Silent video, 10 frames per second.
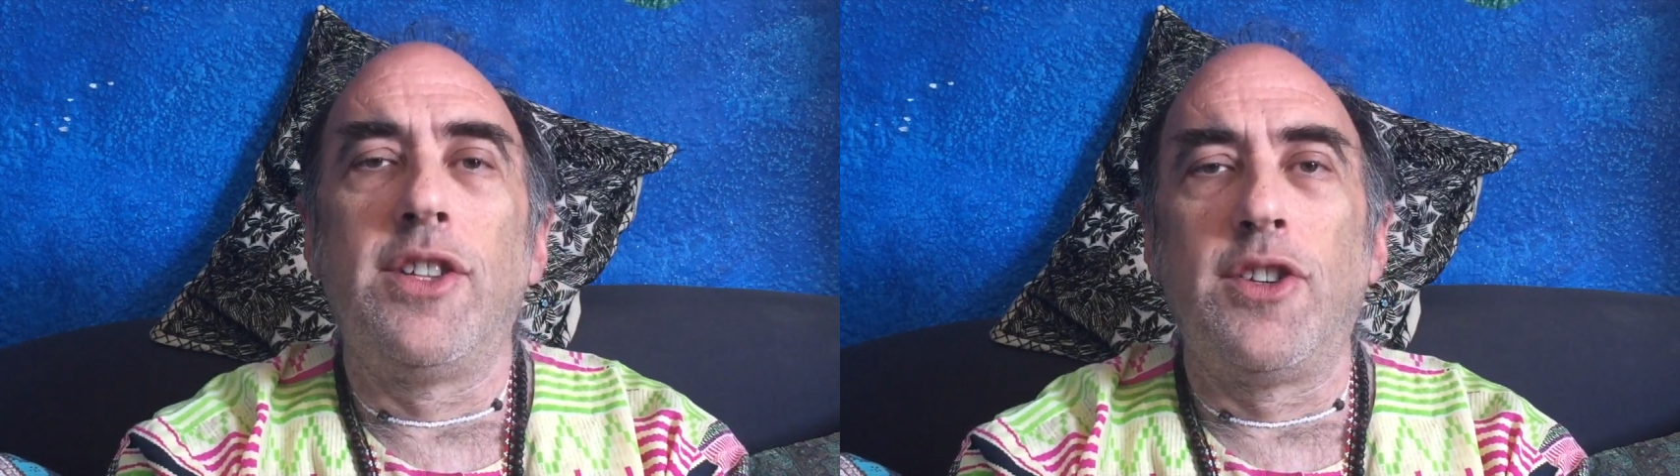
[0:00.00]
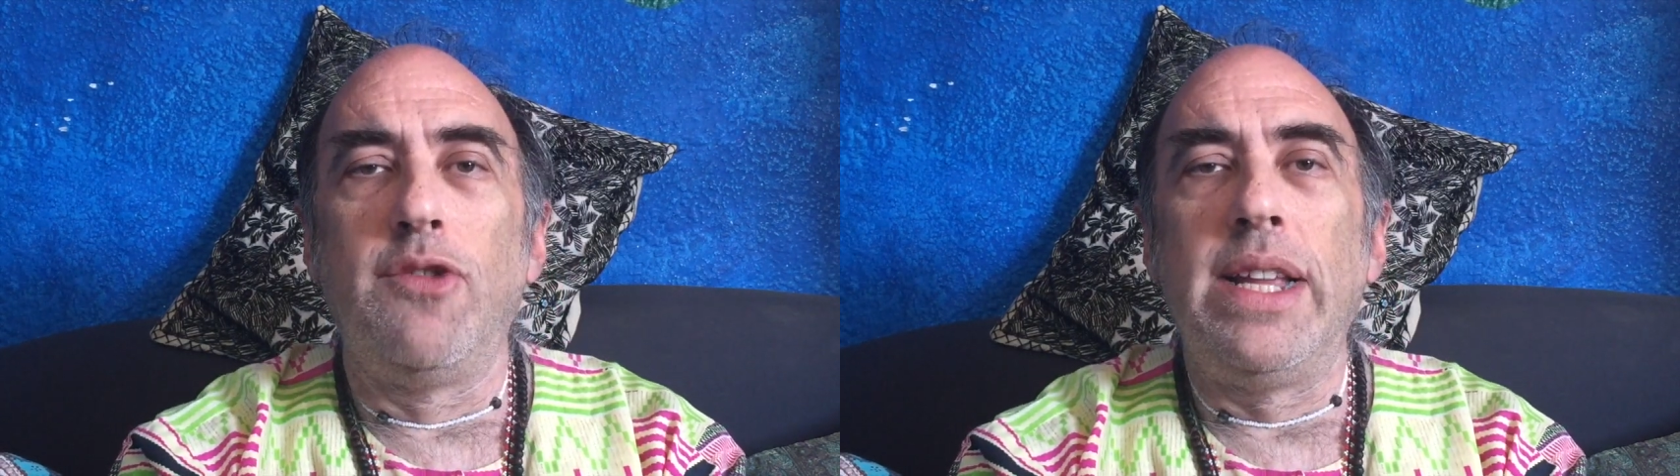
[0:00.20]

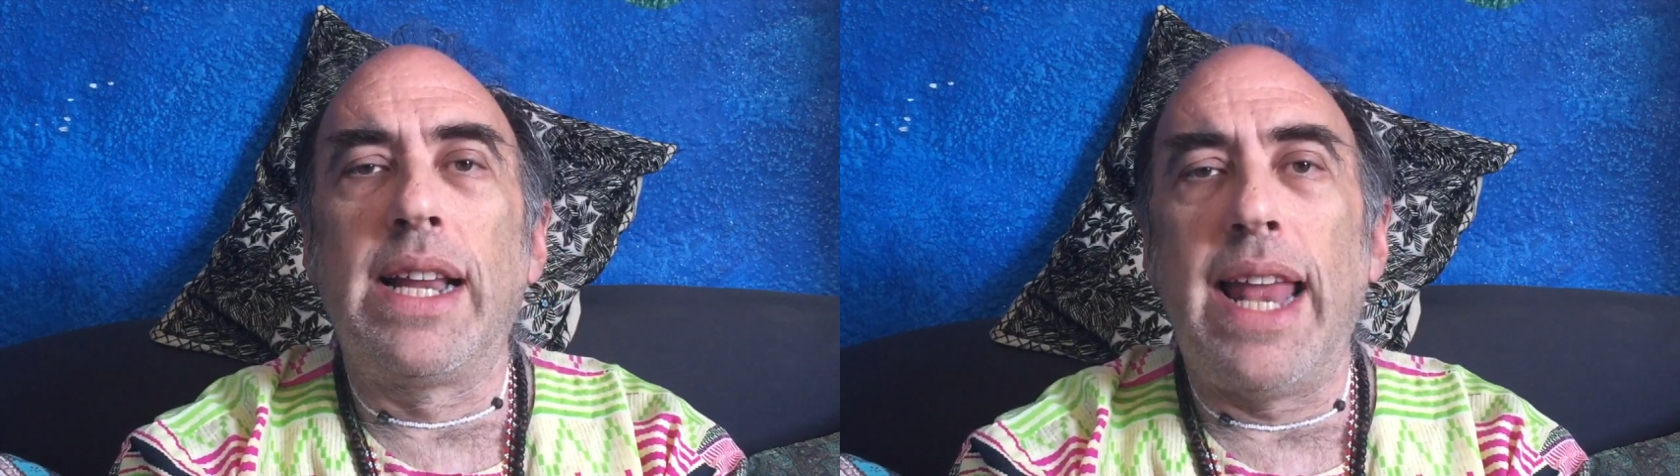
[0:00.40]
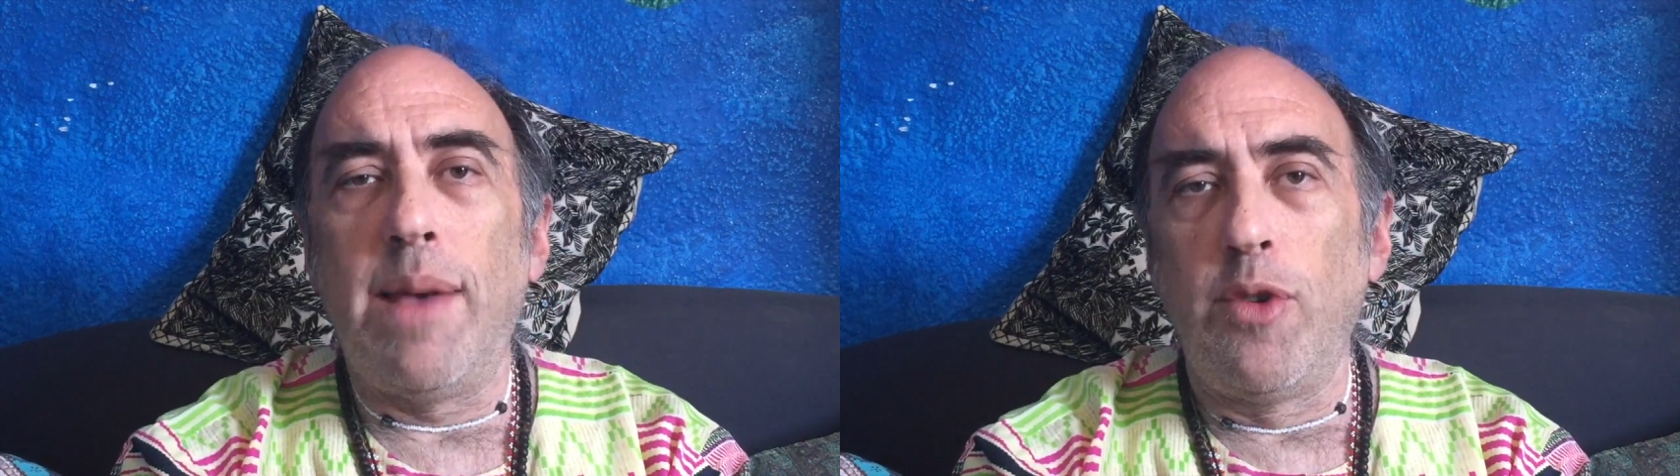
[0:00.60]
to
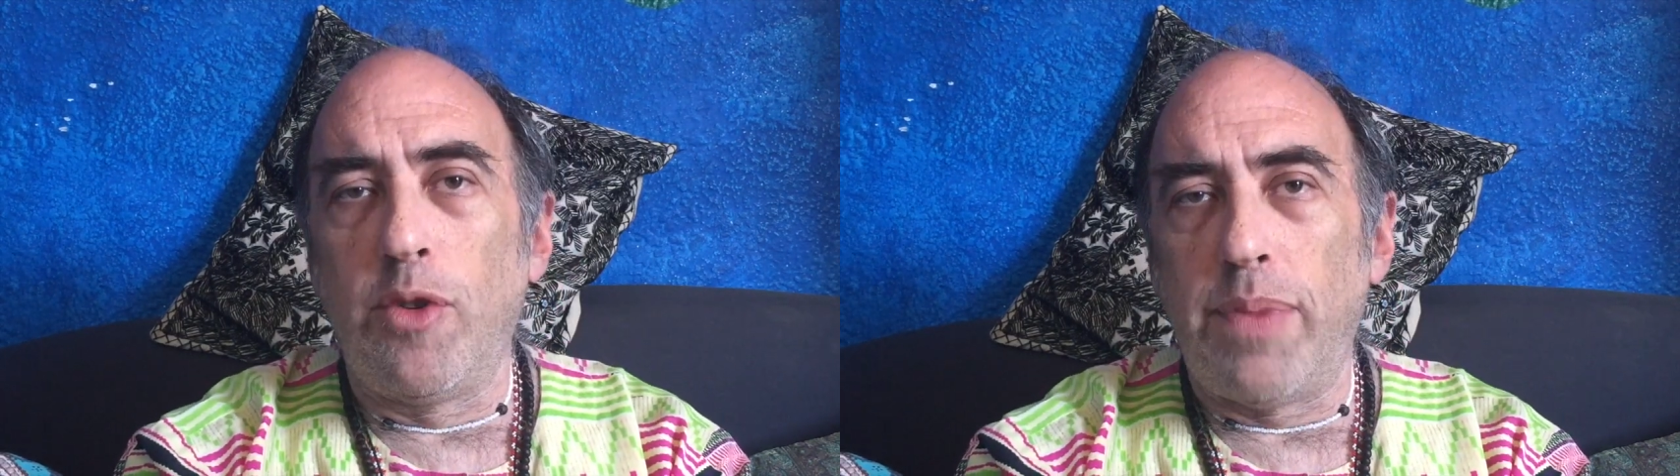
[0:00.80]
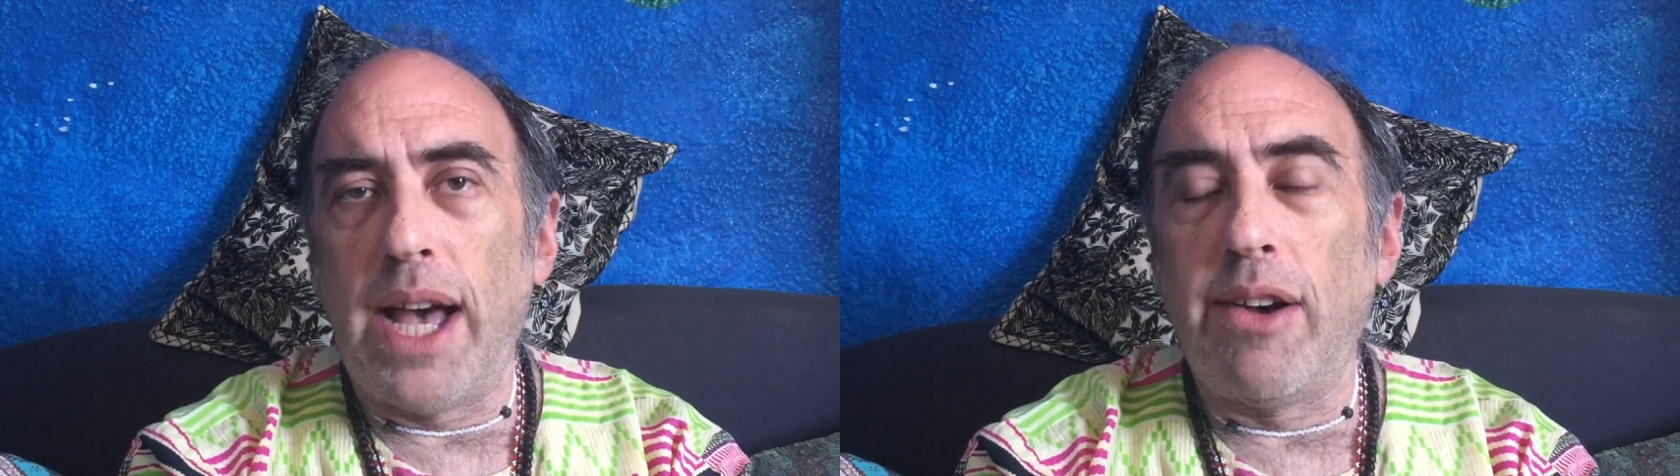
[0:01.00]
reclaim
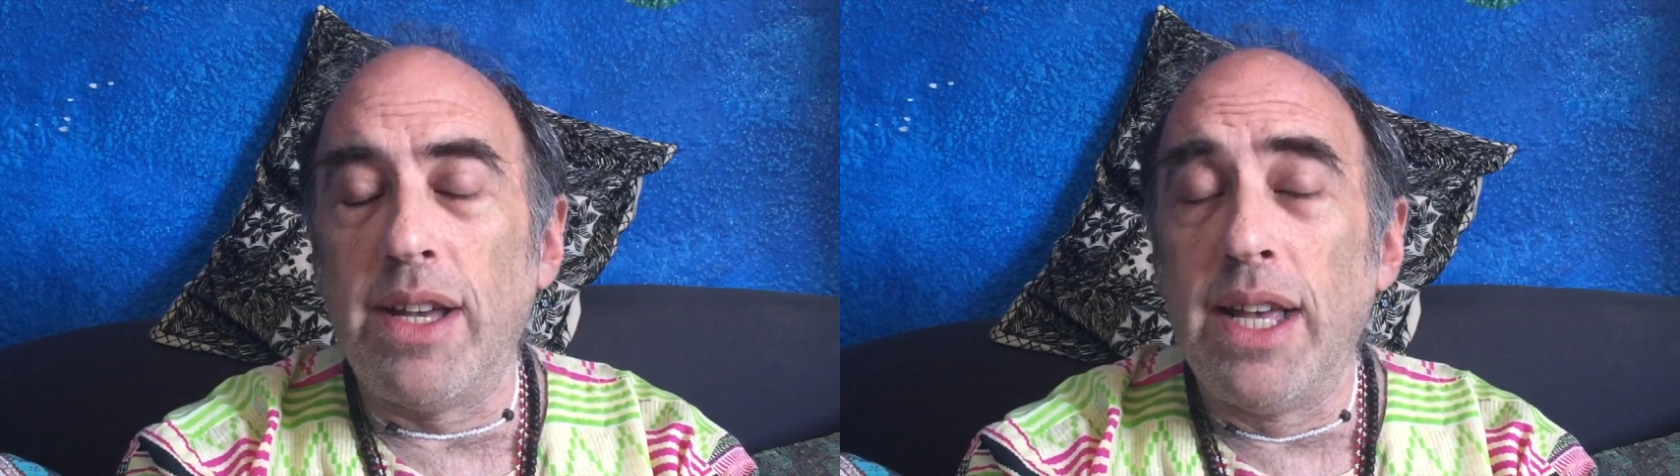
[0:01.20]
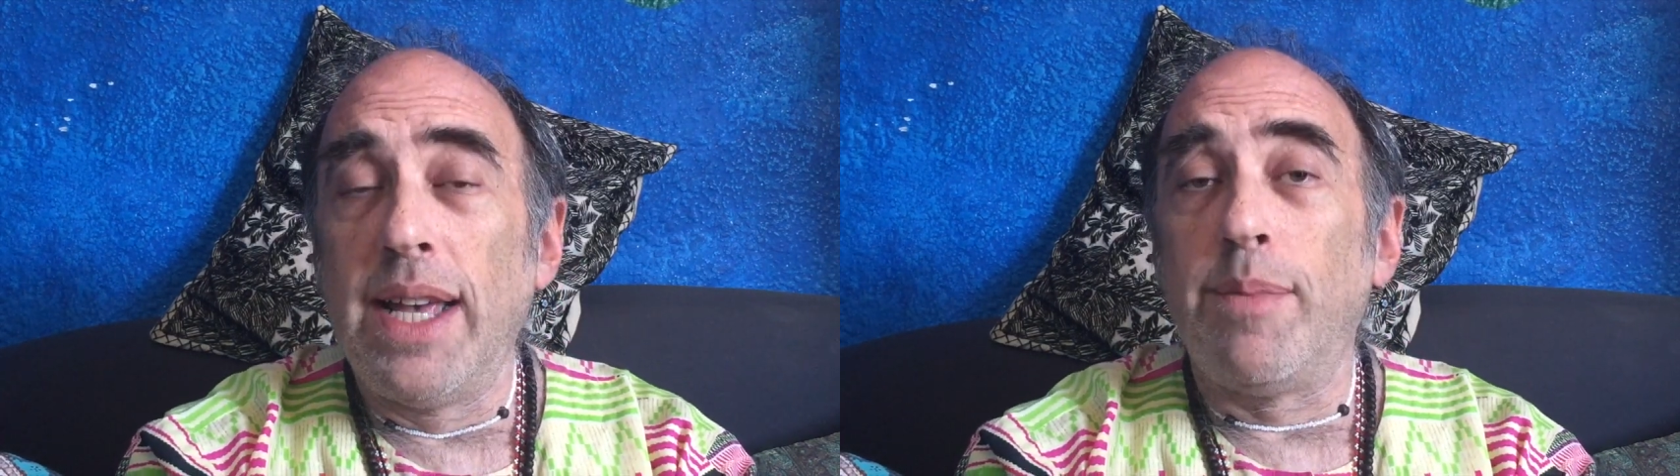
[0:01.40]
your power